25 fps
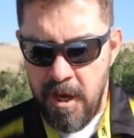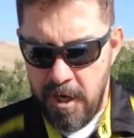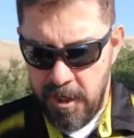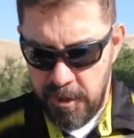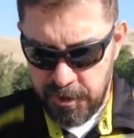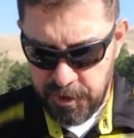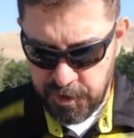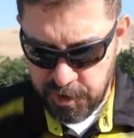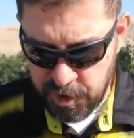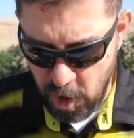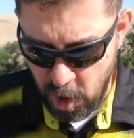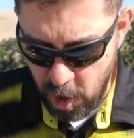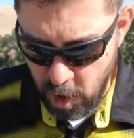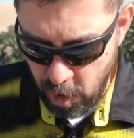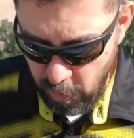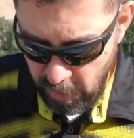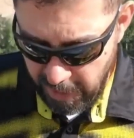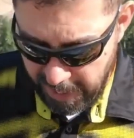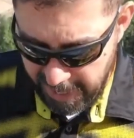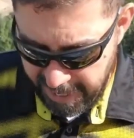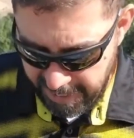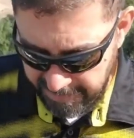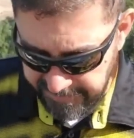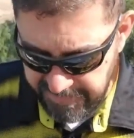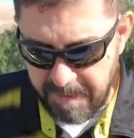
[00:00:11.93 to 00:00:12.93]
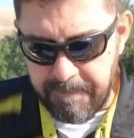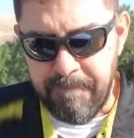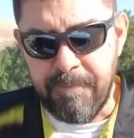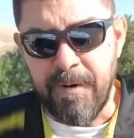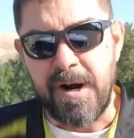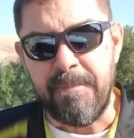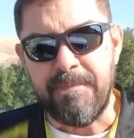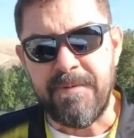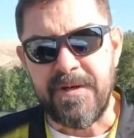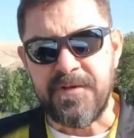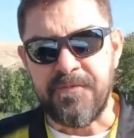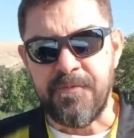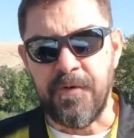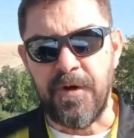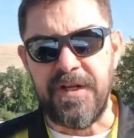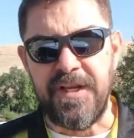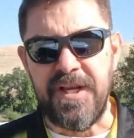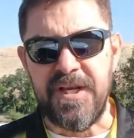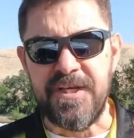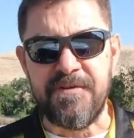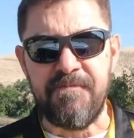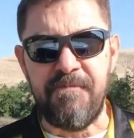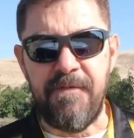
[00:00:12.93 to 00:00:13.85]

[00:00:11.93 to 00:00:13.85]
So uh, the purpose for this